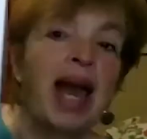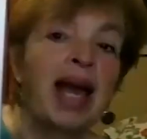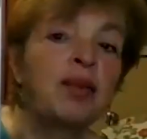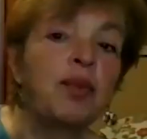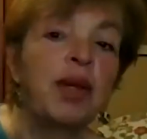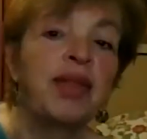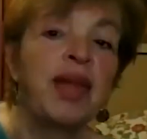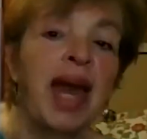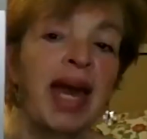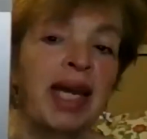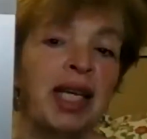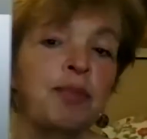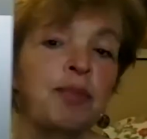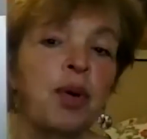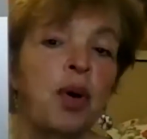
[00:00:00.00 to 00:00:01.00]
And with
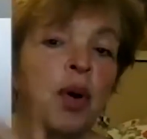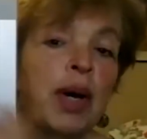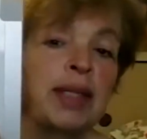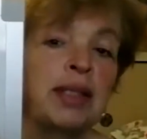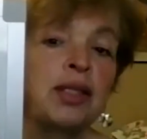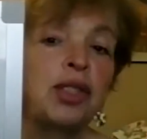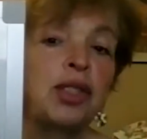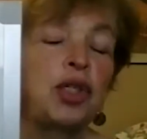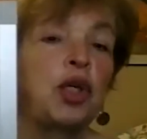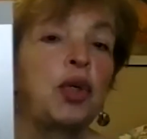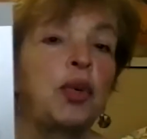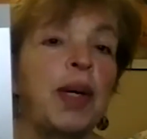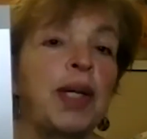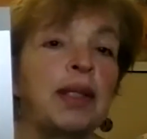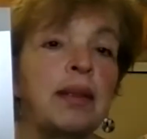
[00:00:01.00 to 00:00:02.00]
eight points, you
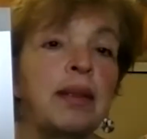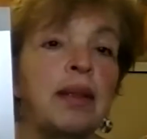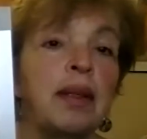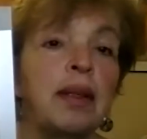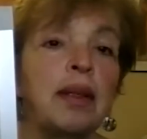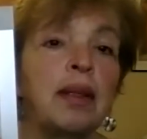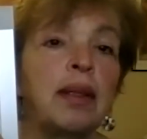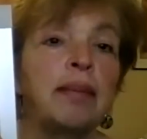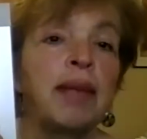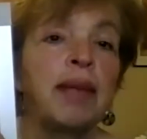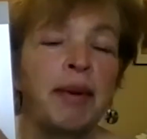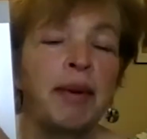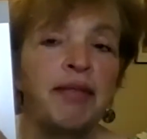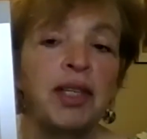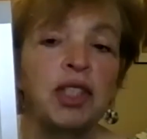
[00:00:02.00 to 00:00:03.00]
will,
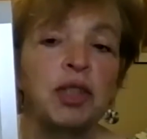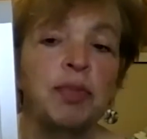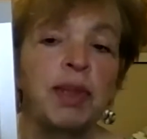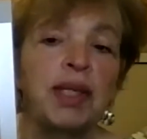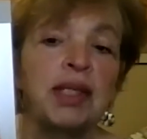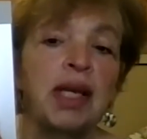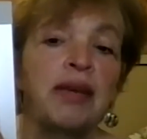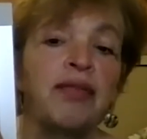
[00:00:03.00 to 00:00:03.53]
let me finish, please.